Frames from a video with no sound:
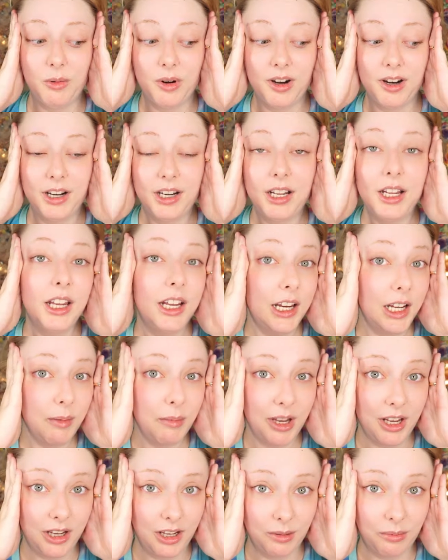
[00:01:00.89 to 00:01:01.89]
wearing any
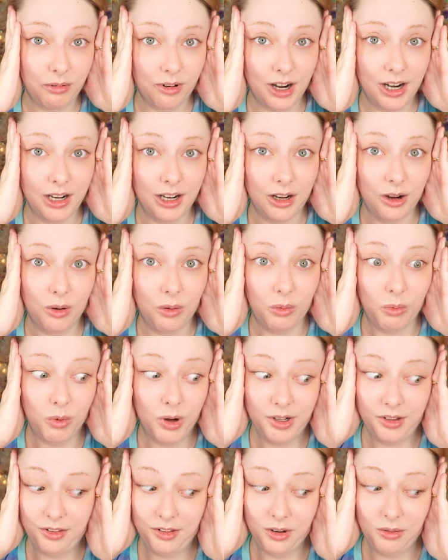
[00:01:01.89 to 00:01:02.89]
makeup right now
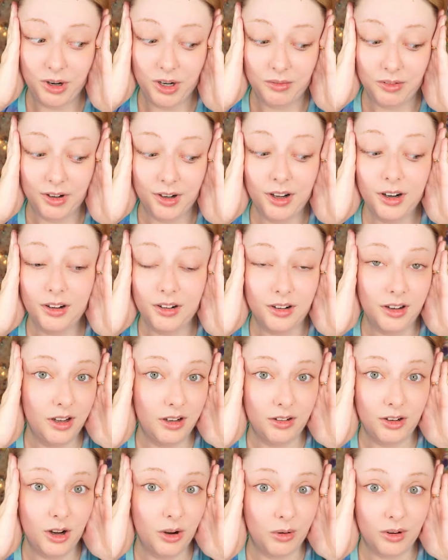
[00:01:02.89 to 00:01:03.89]
whatsoever. There's
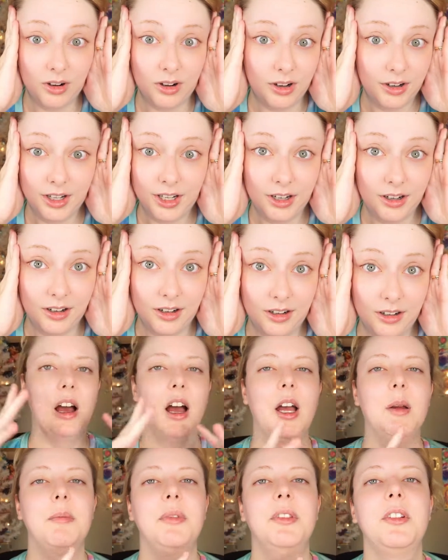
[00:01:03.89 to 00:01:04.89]
nothing going on here.
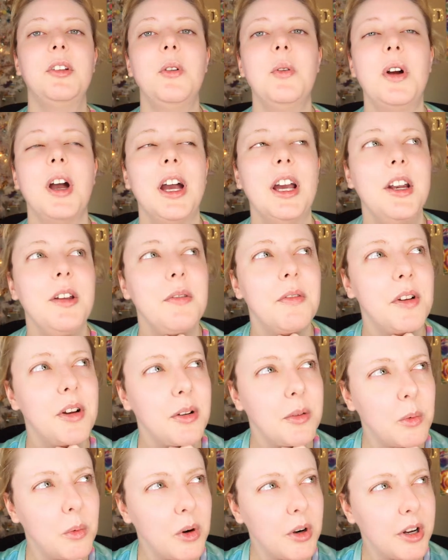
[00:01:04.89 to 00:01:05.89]
I'm still kind of
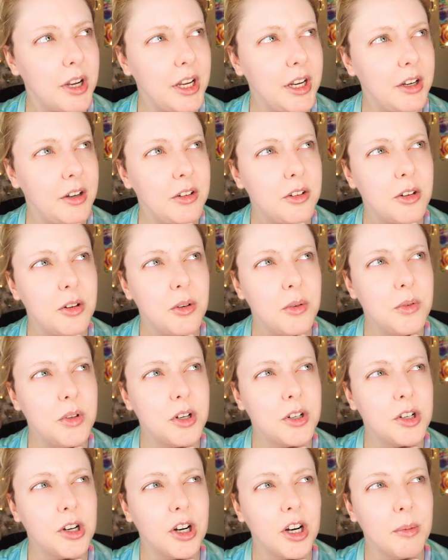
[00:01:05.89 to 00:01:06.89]
working to
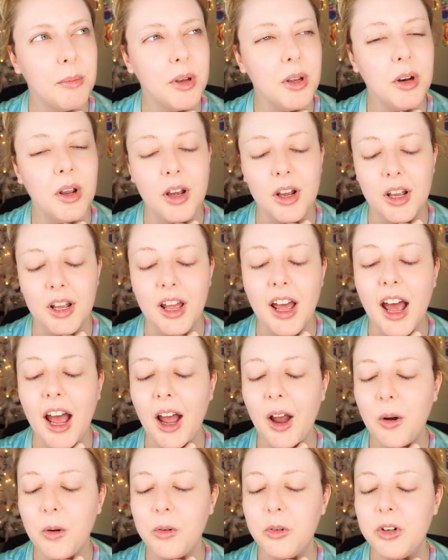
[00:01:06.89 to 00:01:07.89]
determine
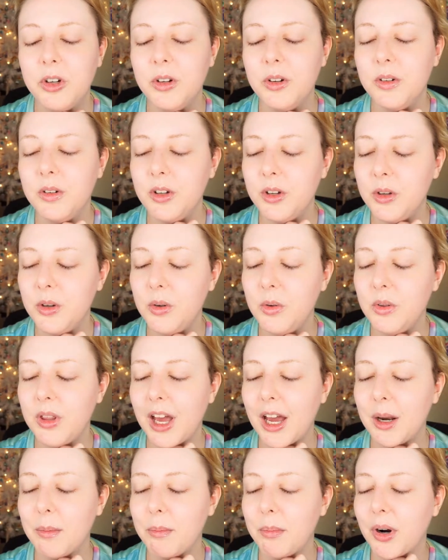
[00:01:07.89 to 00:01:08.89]
how to do
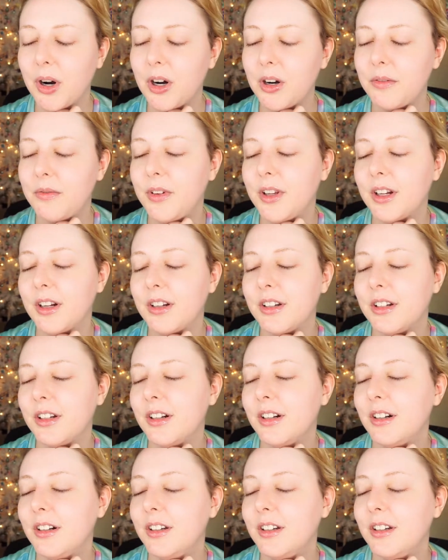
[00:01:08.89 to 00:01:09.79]
that perfect,